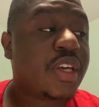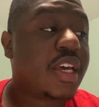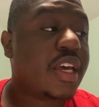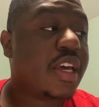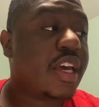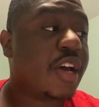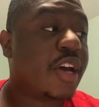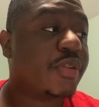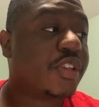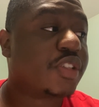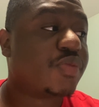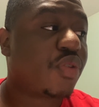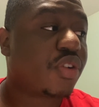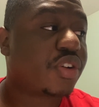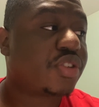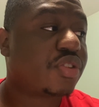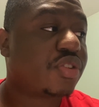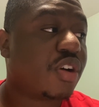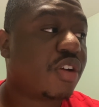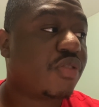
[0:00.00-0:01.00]
It was more
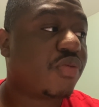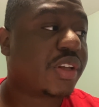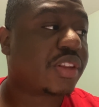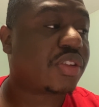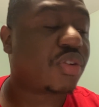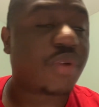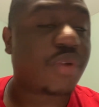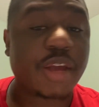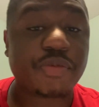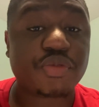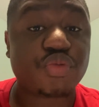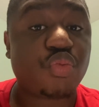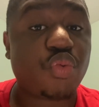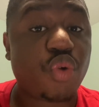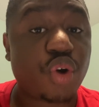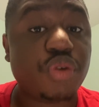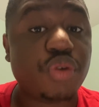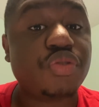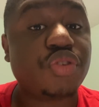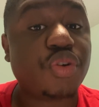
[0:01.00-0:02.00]
so of what the Rams
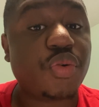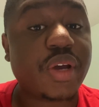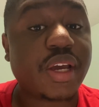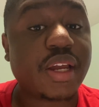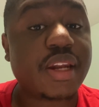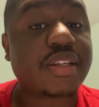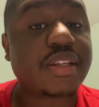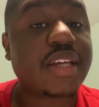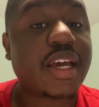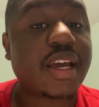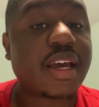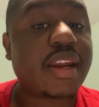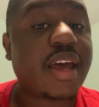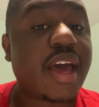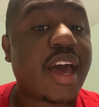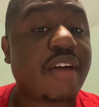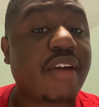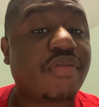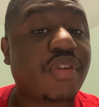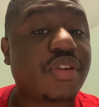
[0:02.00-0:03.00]
weren't doing in the second
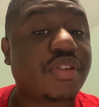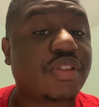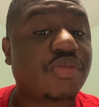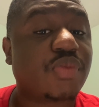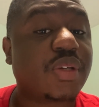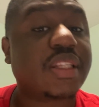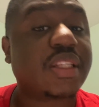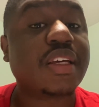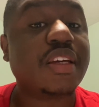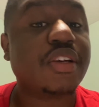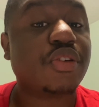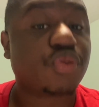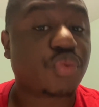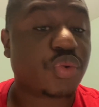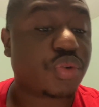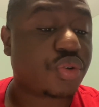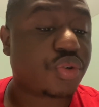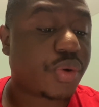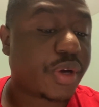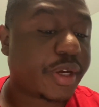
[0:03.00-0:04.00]
half versus what the Eagles were
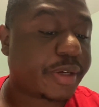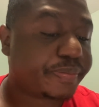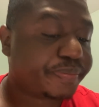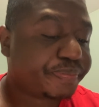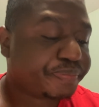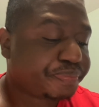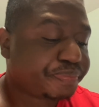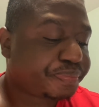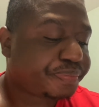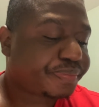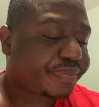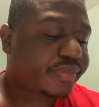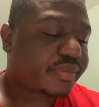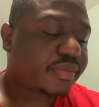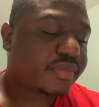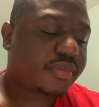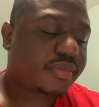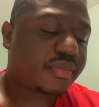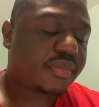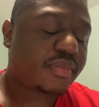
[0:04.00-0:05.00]
doing.
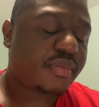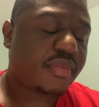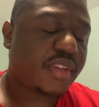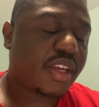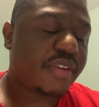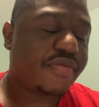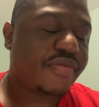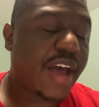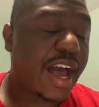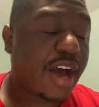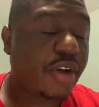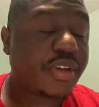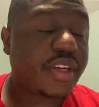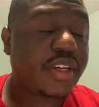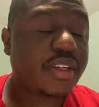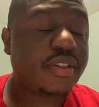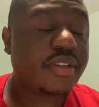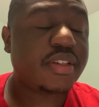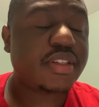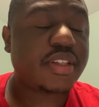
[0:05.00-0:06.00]

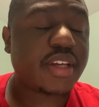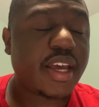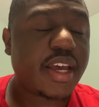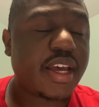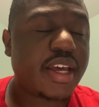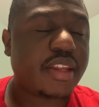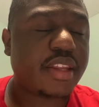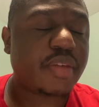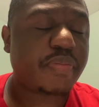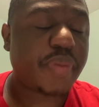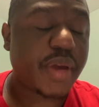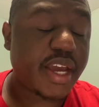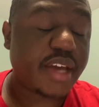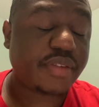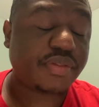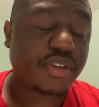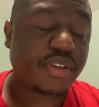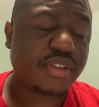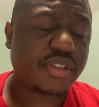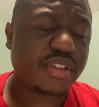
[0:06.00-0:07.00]
Falcons and the
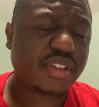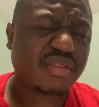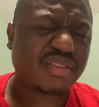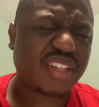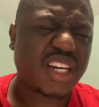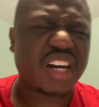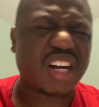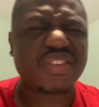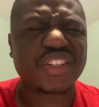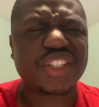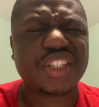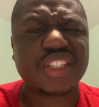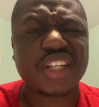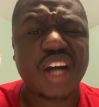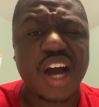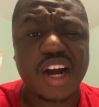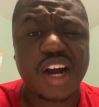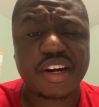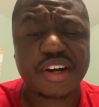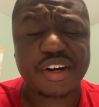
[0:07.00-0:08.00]
Panthers, kind of a
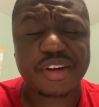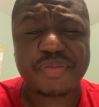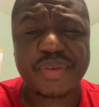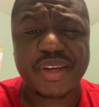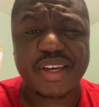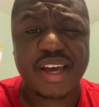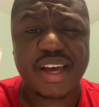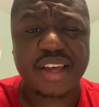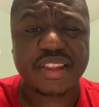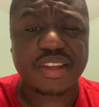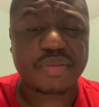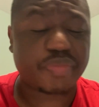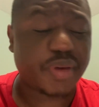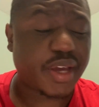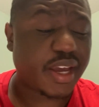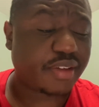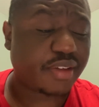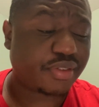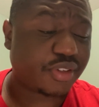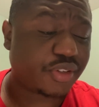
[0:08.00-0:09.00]
shocker to me how the
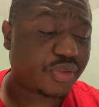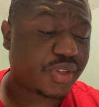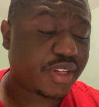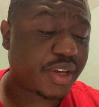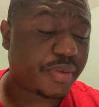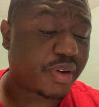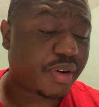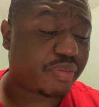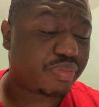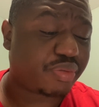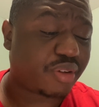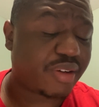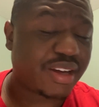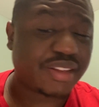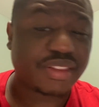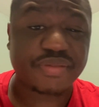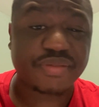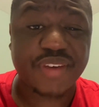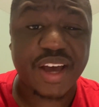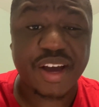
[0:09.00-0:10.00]
Panthers was able to blow out
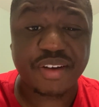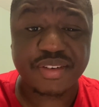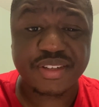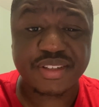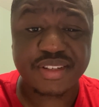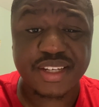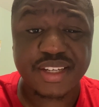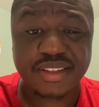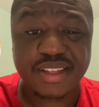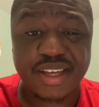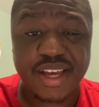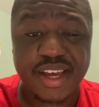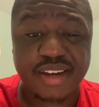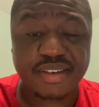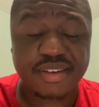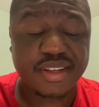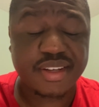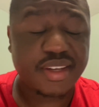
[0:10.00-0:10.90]
the Falcons like that.